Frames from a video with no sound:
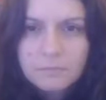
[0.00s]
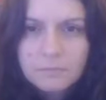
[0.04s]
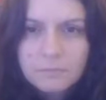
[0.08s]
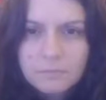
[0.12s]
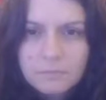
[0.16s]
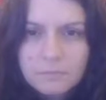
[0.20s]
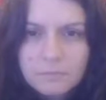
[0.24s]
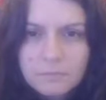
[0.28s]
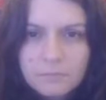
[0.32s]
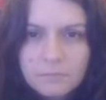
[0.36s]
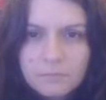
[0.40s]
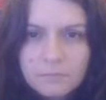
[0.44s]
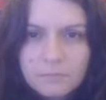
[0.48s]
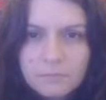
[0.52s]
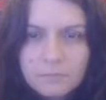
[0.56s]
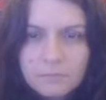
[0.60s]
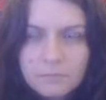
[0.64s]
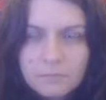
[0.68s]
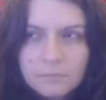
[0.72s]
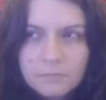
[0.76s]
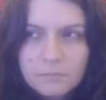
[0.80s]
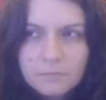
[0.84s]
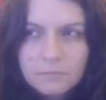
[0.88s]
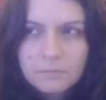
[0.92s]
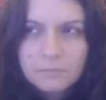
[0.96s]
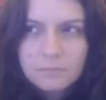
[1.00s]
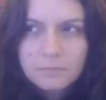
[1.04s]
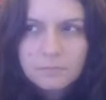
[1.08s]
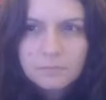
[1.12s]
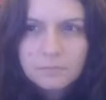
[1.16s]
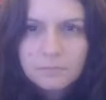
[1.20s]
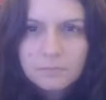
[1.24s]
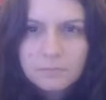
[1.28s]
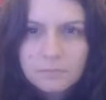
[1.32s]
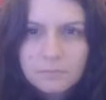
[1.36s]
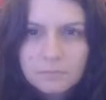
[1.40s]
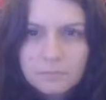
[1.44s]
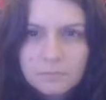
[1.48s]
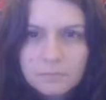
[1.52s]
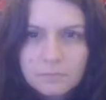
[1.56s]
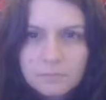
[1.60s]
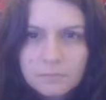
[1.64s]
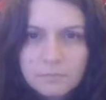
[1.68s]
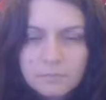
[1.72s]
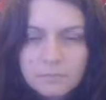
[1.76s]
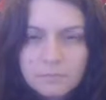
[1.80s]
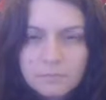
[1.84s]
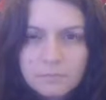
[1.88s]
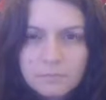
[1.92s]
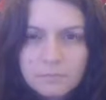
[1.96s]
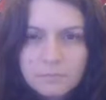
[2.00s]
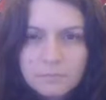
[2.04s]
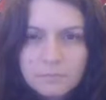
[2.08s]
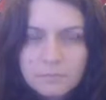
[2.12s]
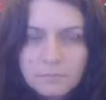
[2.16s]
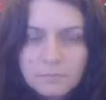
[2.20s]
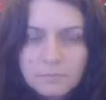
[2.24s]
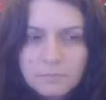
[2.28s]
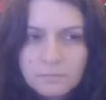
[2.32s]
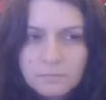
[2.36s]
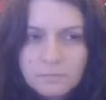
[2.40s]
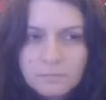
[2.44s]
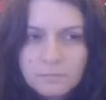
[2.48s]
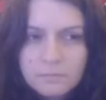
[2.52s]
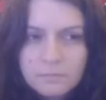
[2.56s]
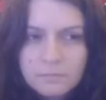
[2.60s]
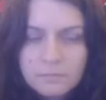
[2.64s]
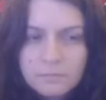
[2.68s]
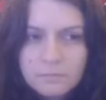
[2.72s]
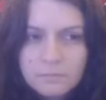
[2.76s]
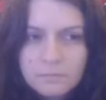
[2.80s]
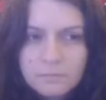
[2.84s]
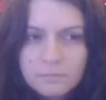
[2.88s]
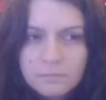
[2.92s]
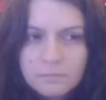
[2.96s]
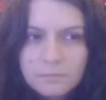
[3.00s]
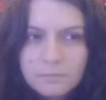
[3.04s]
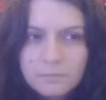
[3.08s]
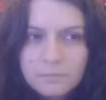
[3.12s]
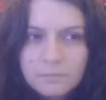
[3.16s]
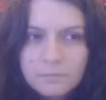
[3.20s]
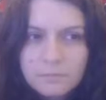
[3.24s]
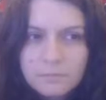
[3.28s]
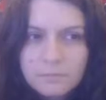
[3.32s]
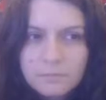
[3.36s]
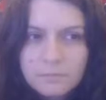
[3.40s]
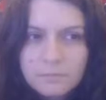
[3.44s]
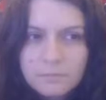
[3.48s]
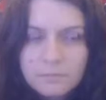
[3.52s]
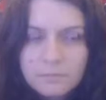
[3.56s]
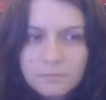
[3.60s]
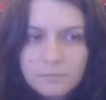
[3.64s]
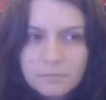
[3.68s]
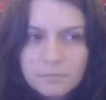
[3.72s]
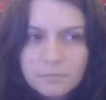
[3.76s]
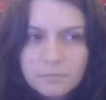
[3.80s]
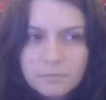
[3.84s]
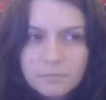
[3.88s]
(silent)